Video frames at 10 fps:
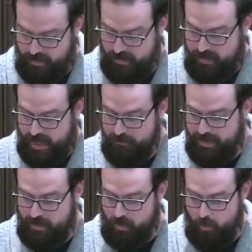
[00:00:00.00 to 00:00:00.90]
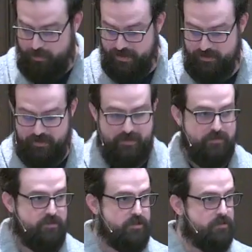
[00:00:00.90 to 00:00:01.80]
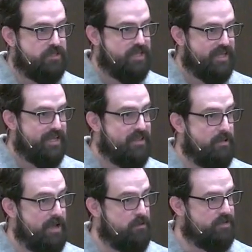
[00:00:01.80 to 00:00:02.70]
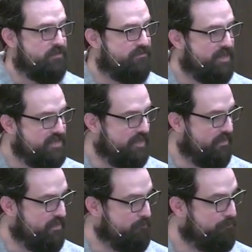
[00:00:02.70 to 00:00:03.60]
and being open to seeking them out and finding them.